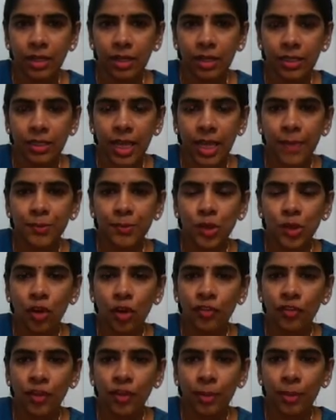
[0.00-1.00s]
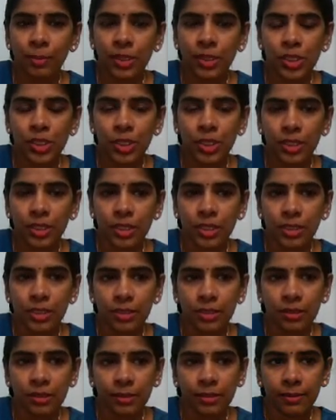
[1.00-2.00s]
Types of
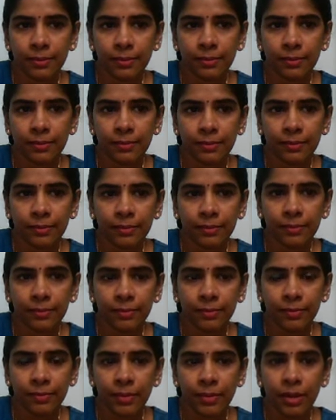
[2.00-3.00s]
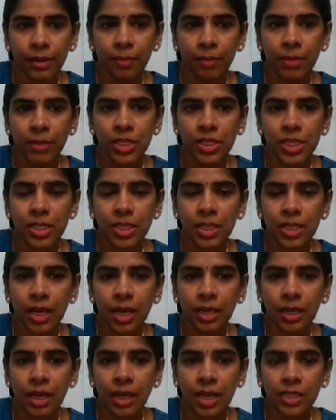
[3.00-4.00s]
mixtures. Mixtures
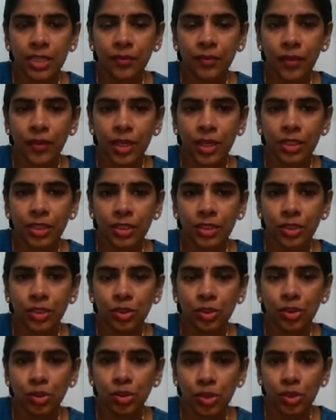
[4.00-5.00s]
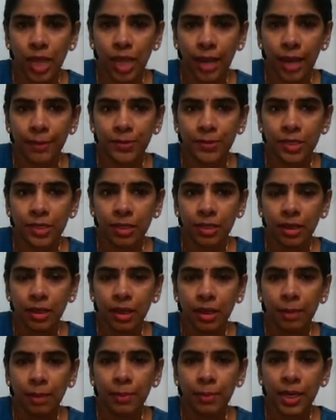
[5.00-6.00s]
are classified into two types
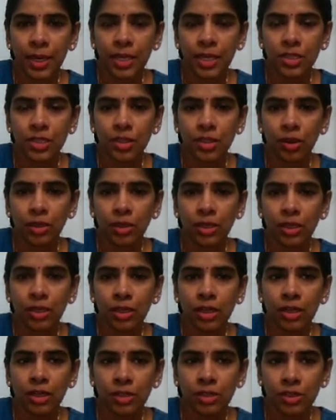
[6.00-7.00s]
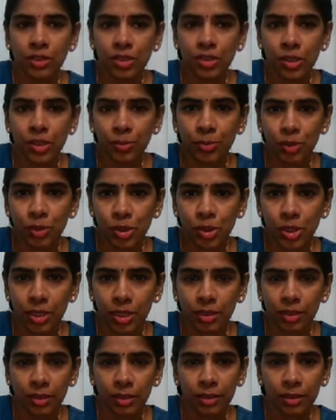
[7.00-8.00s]
based on the
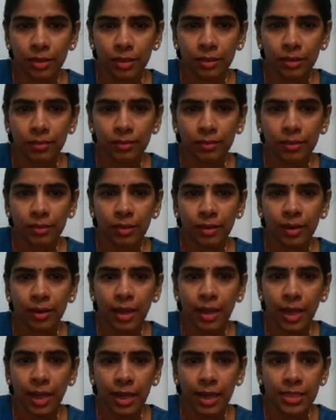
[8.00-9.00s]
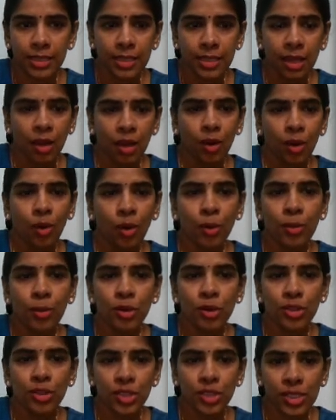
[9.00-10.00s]
distribution as
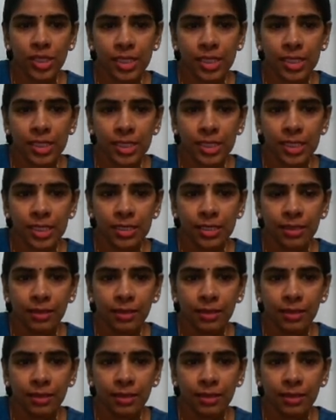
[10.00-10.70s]
homogeneous,